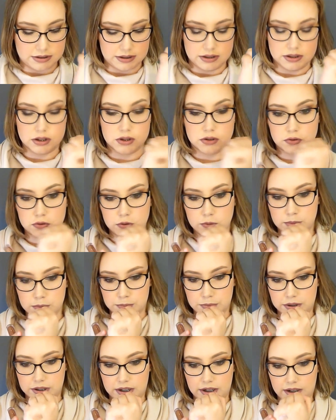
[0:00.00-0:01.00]
And it's super
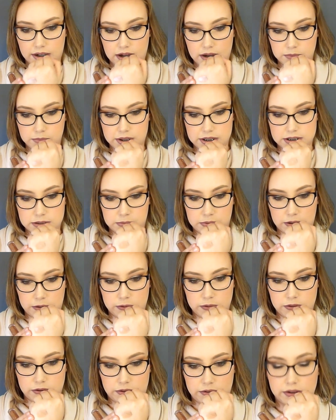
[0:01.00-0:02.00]
pretty. I can't wait to play
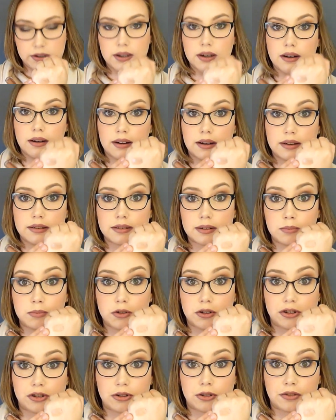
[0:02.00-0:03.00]
with it on the eyes. I'm
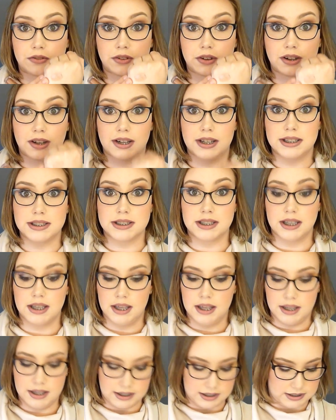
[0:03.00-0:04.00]
not sure if you guys
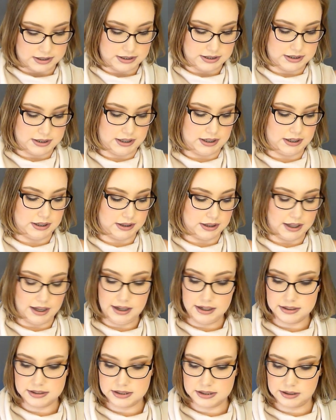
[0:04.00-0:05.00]
are seeing
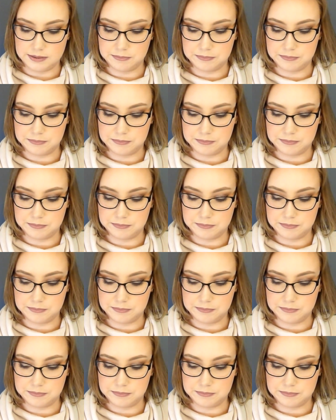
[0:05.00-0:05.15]
that.